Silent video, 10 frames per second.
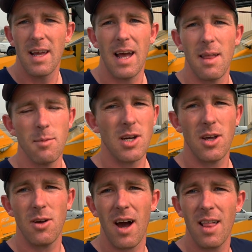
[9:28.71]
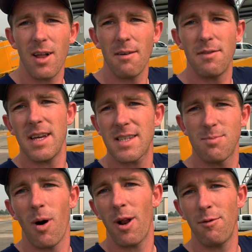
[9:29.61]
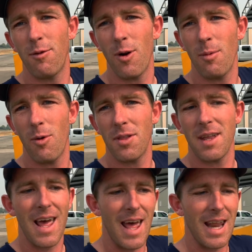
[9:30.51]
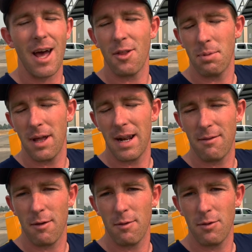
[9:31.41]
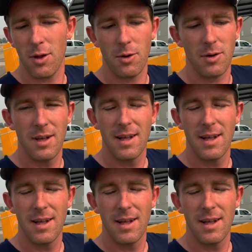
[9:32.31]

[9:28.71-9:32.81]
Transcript: And let me tell you, I love this Model 4 more than any other plane I've ever flown.